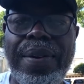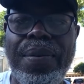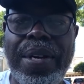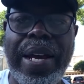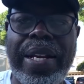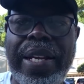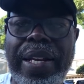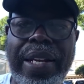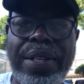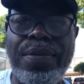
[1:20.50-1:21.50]
we got to get
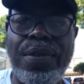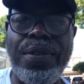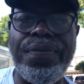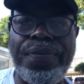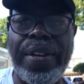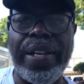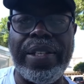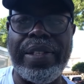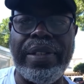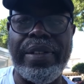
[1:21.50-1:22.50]
this roof
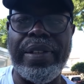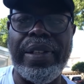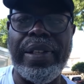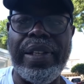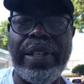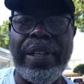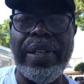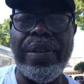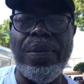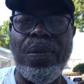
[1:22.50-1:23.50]
fixed. Right.
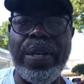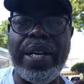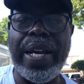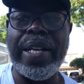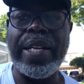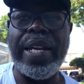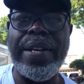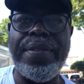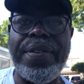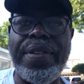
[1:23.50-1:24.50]
We got to get
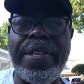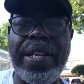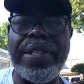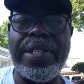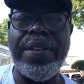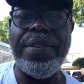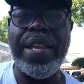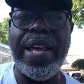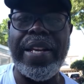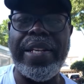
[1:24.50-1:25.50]
this and
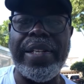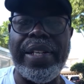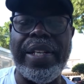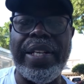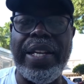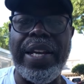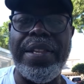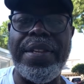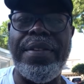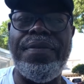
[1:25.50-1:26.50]
that and the
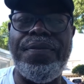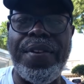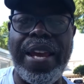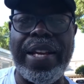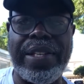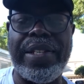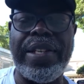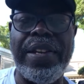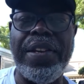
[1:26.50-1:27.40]
other fixed.